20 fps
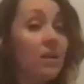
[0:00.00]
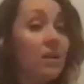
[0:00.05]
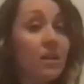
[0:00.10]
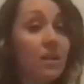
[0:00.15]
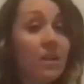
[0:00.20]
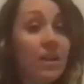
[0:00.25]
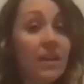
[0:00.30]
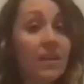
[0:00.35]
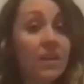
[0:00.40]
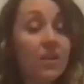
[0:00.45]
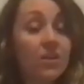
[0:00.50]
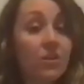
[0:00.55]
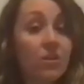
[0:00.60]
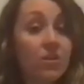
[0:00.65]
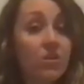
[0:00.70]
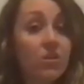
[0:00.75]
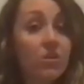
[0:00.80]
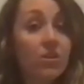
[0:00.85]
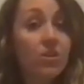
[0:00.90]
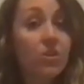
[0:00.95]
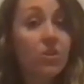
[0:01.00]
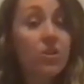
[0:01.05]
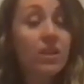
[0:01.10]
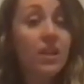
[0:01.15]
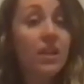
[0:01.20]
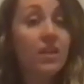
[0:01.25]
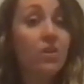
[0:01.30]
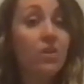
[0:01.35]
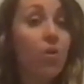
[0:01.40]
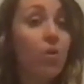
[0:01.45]
like you're
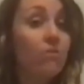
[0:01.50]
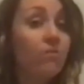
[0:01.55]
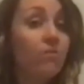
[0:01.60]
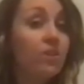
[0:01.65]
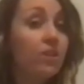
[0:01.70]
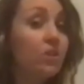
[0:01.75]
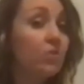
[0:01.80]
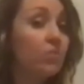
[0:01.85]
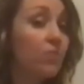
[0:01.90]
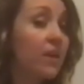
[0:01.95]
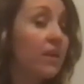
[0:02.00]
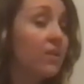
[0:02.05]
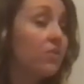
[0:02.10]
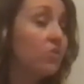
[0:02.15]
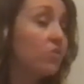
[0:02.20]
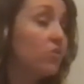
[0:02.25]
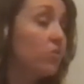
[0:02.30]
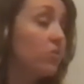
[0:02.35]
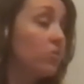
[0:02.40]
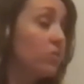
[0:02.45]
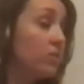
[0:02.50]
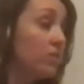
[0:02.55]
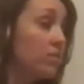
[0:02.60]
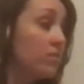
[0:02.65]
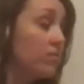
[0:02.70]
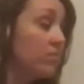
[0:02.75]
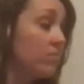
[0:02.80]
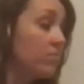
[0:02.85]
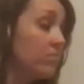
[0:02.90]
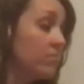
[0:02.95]
looking over your right shoulder.
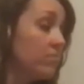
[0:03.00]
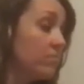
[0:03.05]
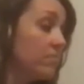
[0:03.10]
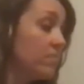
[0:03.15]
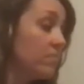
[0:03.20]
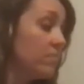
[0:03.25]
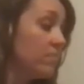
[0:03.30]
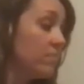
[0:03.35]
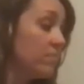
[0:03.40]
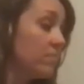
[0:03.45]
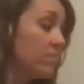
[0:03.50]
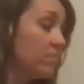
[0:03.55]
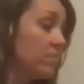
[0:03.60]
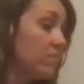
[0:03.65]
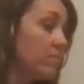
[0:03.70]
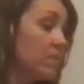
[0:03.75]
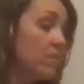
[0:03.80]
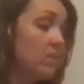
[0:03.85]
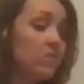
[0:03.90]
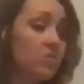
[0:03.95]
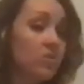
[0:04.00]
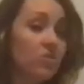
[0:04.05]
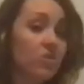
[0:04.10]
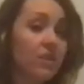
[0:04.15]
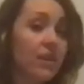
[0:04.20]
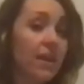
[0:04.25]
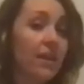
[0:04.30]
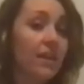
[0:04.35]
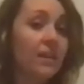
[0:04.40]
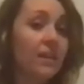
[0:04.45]
So you
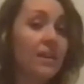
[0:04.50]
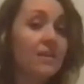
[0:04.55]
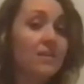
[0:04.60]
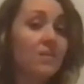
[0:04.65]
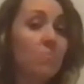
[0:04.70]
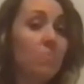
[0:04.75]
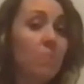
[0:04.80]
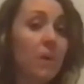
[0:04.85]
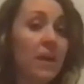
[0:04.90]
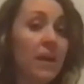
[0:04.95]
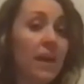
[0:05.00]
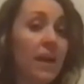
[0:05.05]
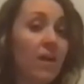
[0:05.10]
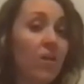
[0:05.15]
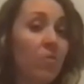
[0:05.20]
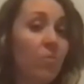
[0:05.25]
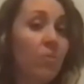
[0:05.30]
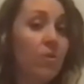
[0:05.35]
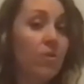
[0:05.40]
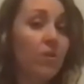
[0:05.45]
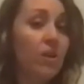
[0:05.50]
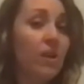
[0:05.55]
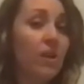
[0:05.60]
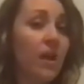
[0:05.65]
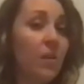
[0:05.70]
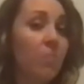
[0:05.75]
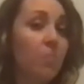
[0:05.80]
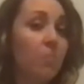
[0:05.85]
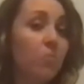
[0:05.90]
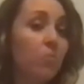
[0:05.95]
just got a nice bent elbow, you're
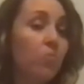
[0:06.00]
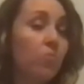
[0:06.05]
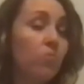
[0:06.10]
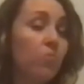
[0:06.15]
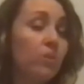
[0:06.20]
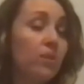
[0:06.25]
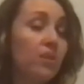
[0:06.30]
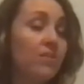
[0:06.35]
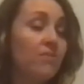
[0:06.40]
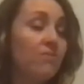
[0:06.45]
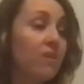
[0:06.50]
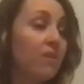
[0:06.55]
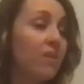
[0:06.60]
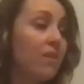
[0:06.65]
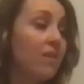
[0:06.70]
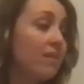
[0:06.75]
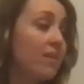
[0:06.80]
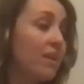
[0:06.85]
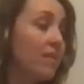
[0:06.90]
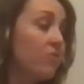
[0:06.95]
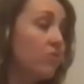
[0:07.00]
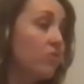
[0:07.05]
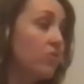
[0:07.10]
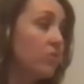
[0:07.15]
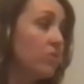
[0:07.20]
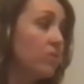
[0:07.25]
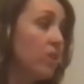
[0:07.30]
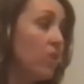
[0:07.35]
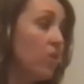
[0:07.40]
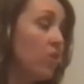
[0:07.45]
kind of pulling the front of the left
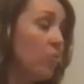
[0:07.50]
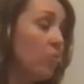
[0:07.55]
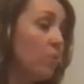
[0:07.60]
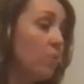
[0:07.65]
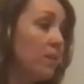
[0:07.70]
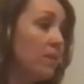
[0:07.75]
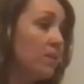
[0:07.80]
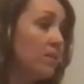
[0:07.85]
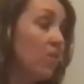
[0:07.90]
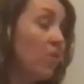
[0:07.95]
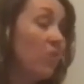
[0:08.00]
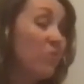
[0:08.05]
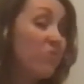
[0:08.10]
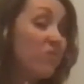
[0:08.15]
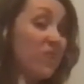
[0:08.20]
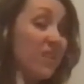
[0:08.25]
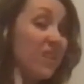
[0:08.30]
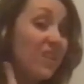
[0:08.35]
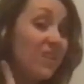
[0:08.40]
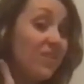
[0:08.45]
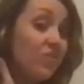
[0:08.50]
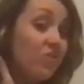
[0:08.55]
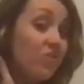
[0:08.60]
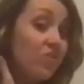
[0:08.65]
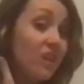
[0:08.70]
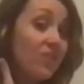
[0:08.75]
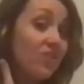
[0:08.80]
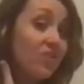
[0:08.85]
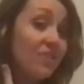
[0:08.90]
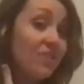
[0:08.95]
shoulder open, hopefully a good
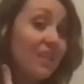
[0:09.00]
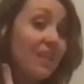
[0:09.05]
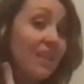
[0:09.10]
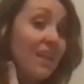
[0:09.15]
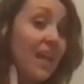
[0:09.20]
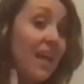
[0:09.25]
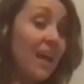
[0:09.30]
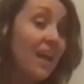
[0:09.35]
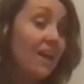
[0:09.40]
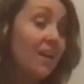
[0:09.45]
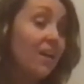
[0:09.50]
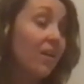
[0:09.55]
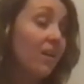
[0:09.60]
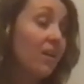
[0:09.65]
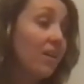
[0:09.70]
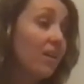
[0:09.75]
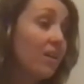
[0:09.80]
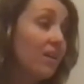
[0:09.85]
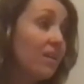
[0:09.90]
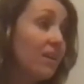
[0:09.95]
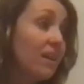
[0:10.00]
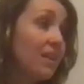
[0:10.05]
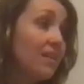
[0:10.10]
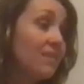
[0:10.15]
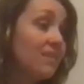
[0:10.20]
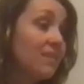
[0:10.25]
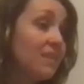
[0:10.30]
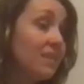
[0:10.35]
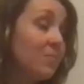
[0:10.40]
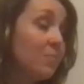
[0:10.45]
stretch in the neck.
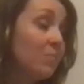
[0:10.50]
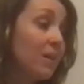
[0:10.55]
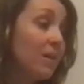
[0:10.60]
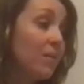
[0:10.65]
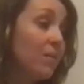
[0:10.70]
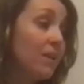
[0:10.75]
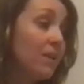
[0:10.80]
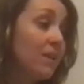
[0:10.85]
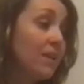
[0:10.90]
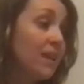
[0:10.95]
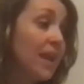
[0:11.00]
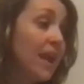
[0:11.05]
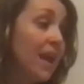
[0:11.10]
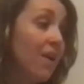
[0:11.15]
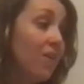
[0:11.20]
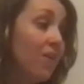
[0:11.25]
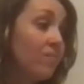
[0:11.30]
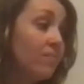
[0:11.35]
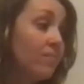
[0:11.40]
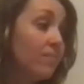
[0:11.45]
Nice deep breath in and out.